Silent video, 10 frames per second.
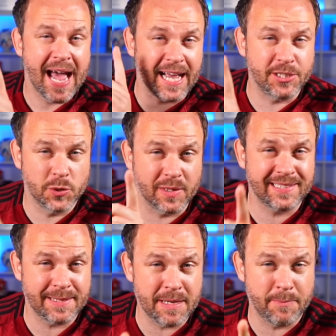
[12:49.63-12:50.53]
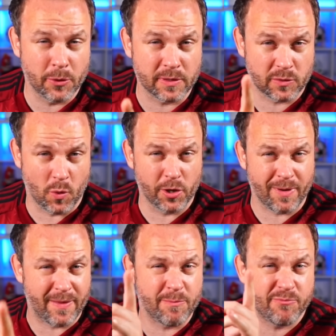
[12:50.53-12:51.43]
And do you want to see me build a squad
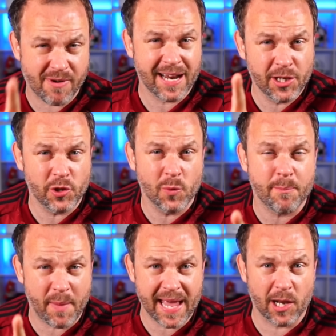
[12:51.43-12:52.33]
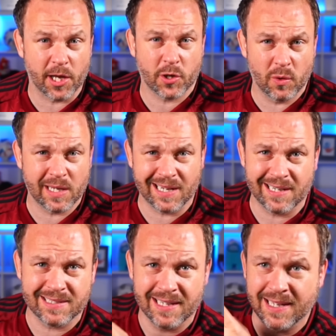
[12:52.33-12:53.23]
around that brand new Bale icon
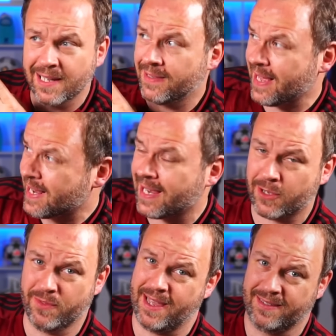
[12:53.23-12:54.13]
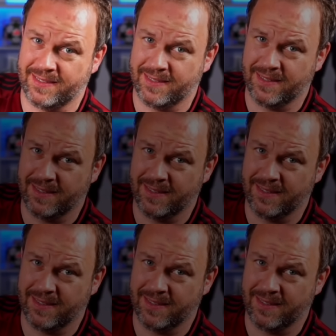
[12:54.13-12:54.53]
card? Then click on this.